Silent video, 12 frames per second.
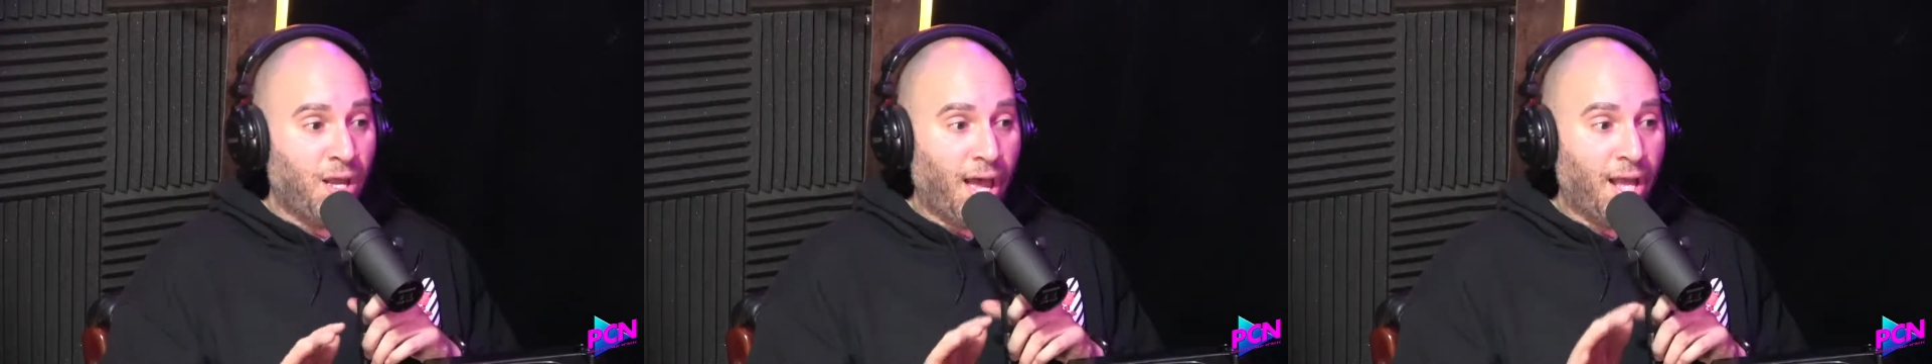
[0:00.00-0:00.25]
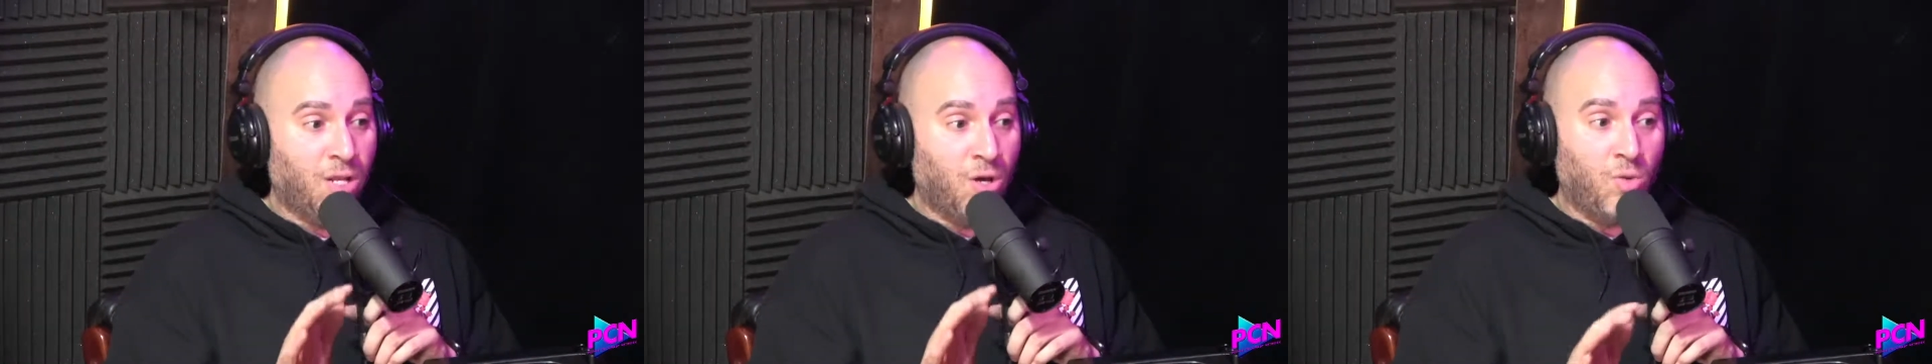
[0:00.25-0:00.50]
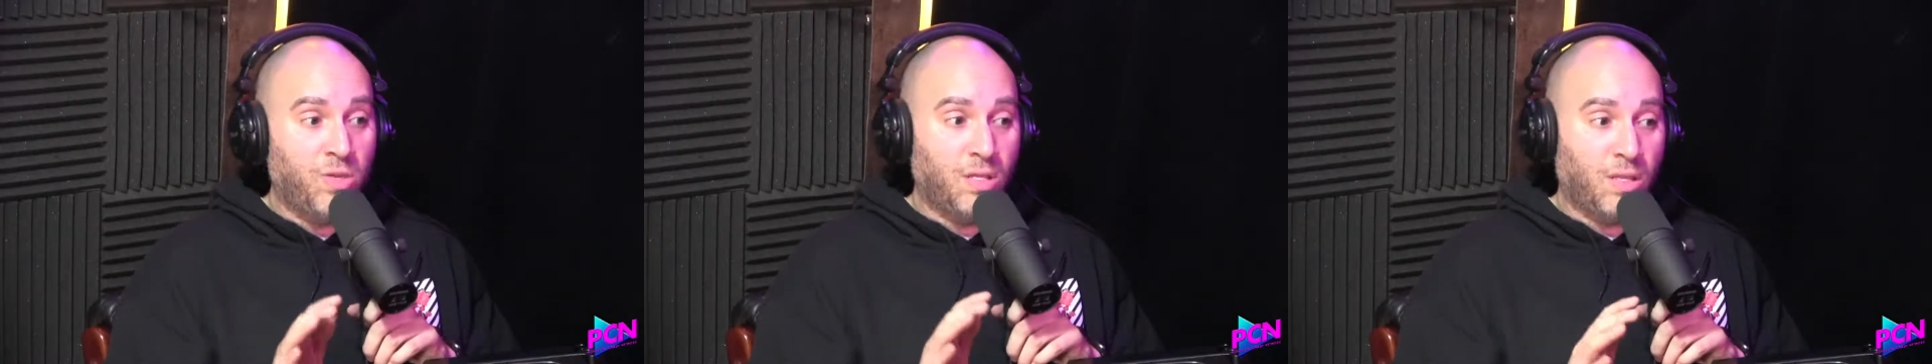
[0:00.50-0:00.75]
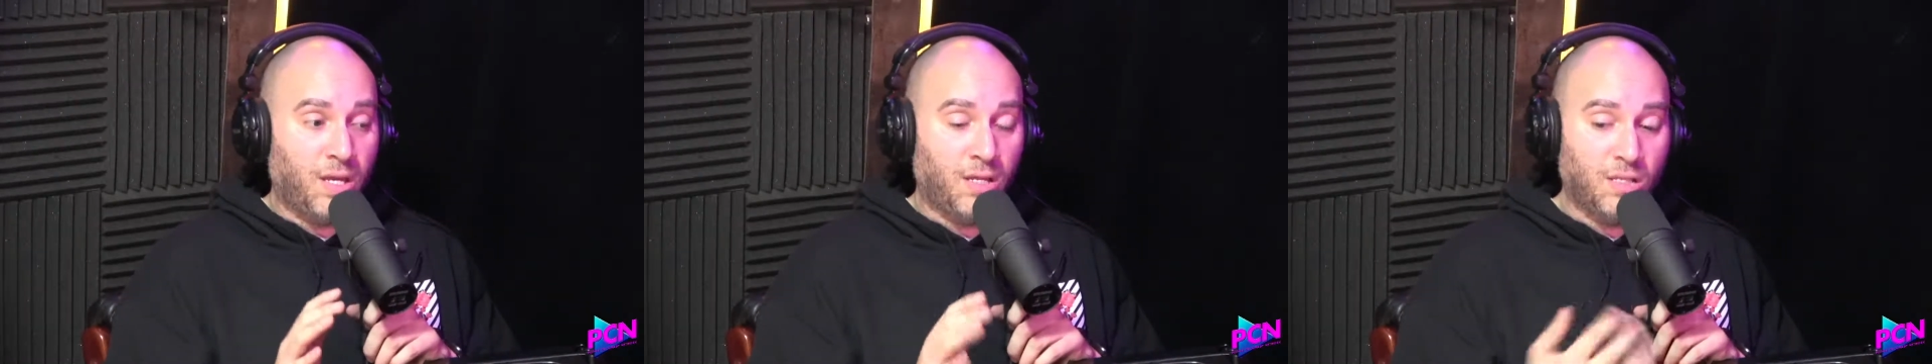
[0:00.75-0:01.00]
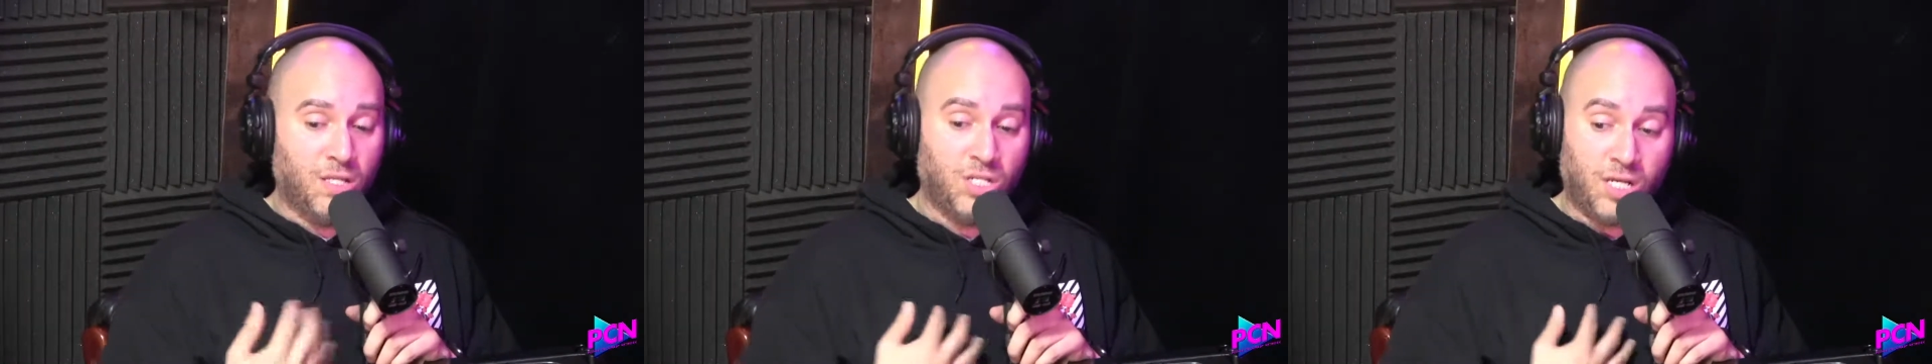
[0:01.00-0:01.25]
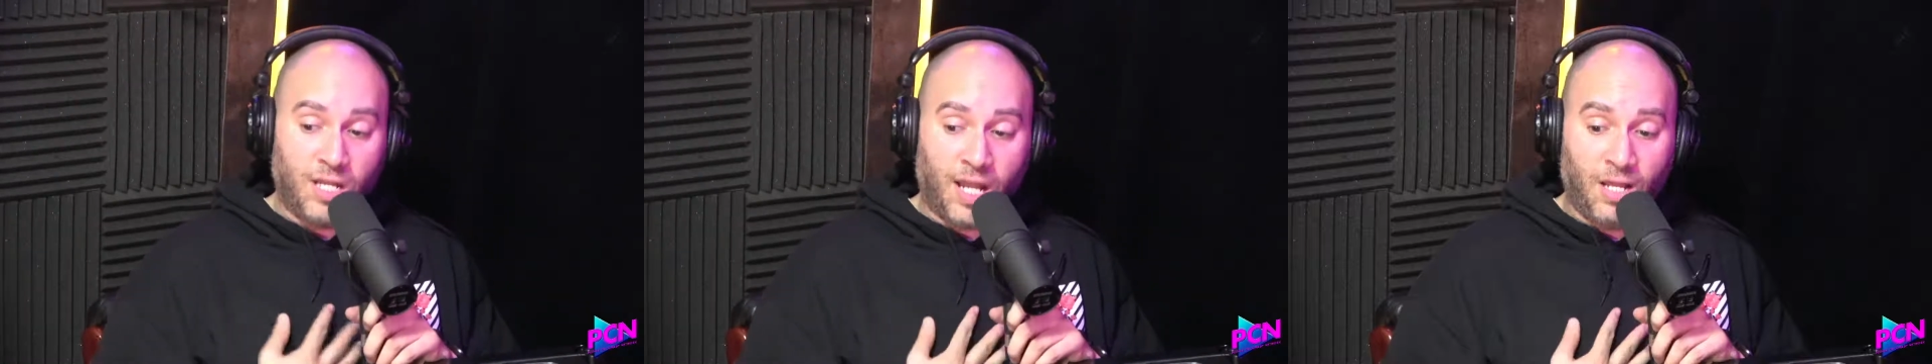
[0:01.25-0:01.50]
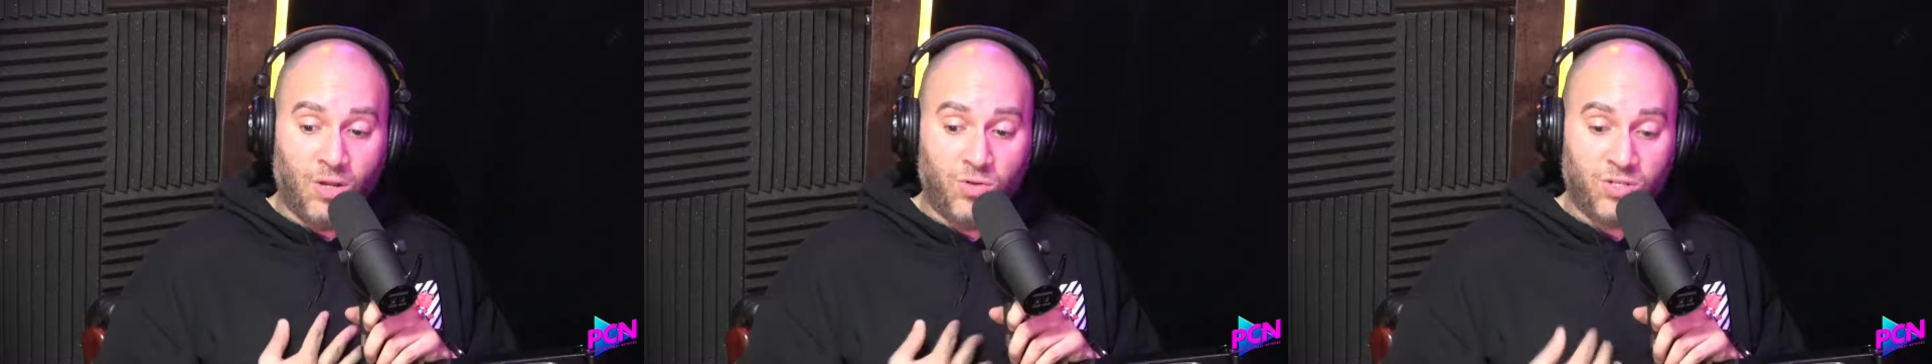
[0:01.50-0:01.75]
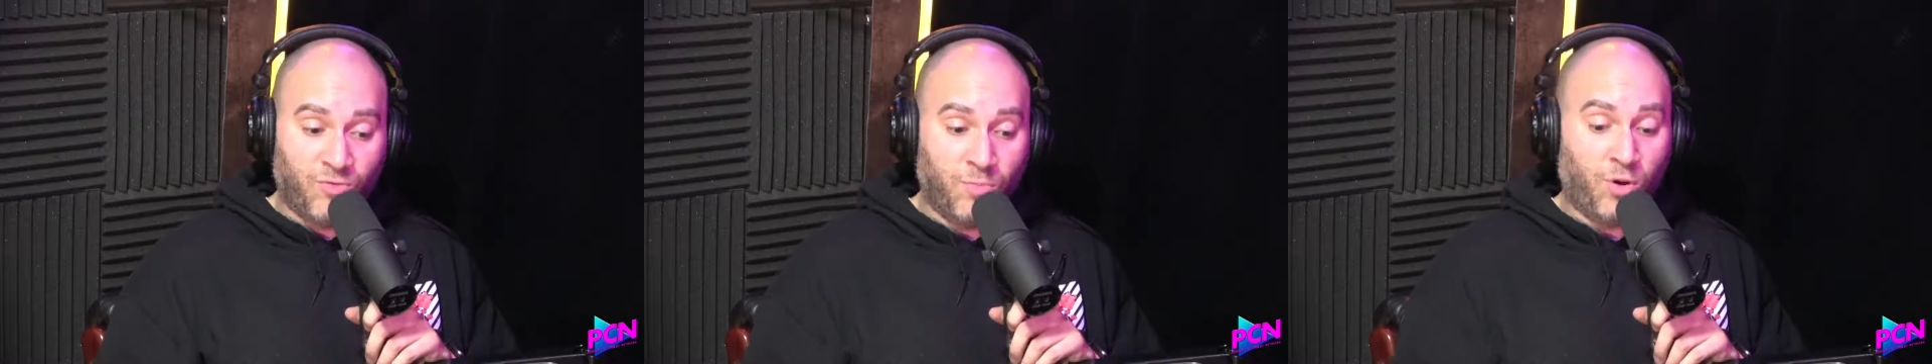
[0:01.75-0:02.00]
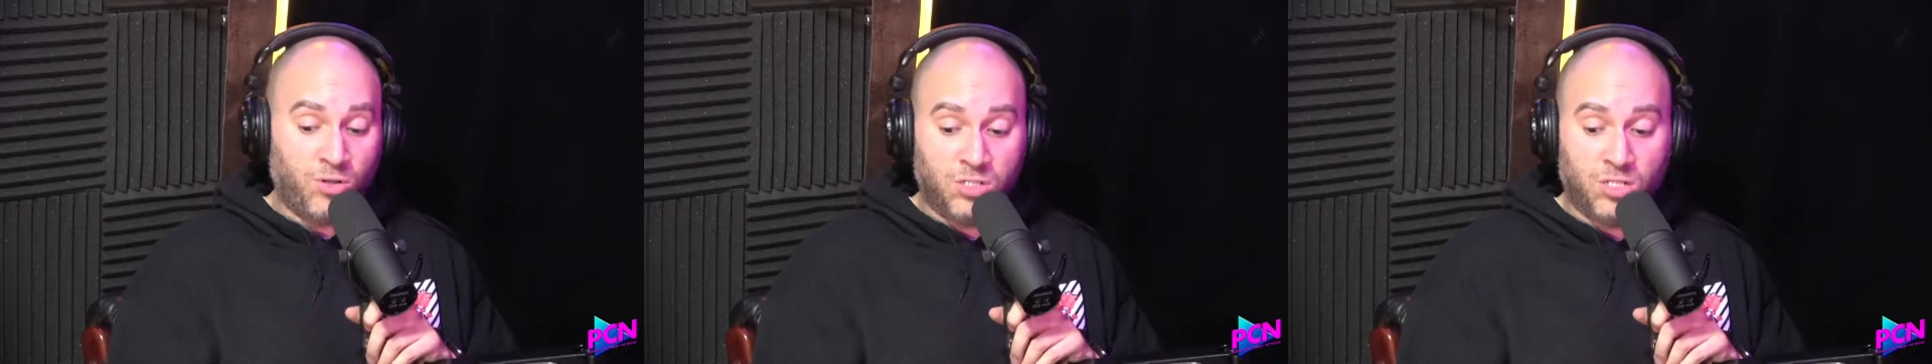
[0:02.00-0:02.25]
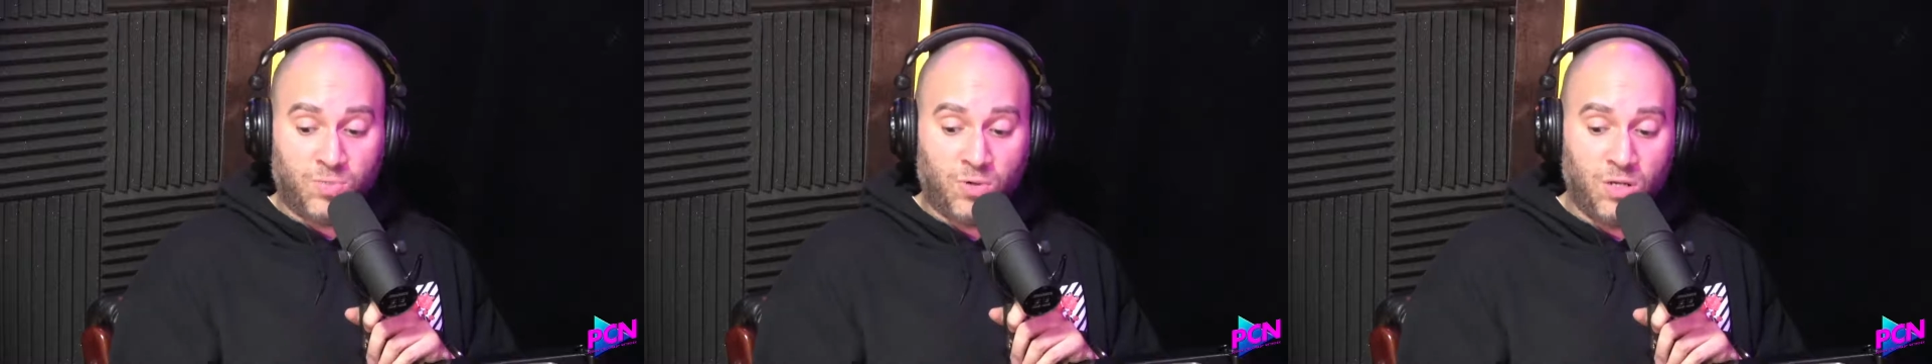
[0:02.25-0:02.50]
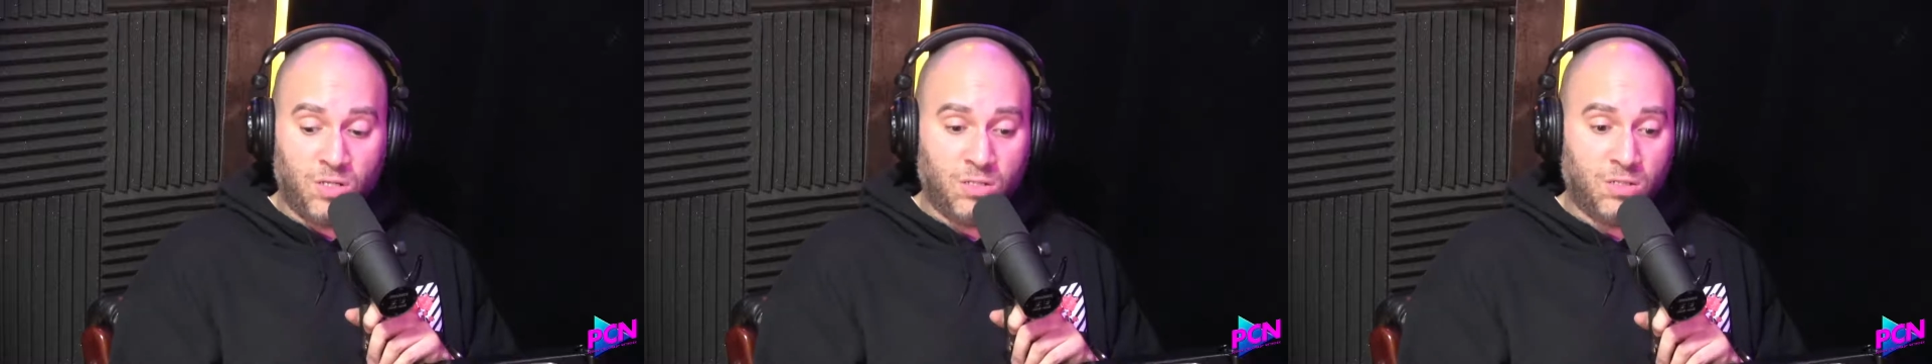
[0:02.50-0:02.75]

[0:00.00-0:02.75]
I know that, like, legit, and I know this from personal experience,